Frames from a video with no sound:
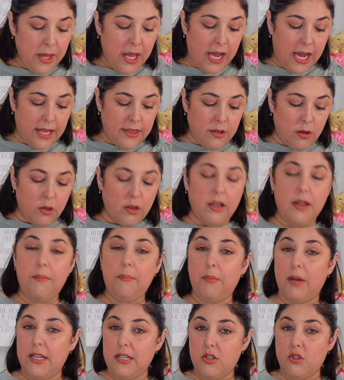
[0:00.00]
And their Lip
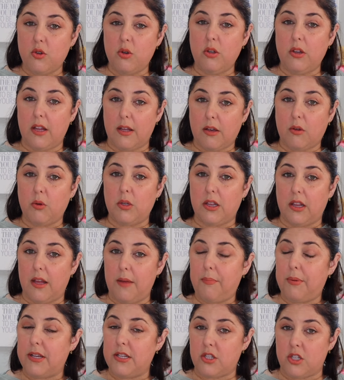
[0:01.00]
Maestro liquid
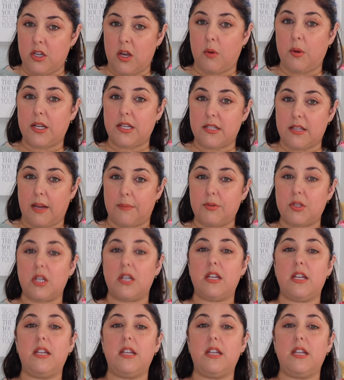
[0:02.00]
lip is no exception.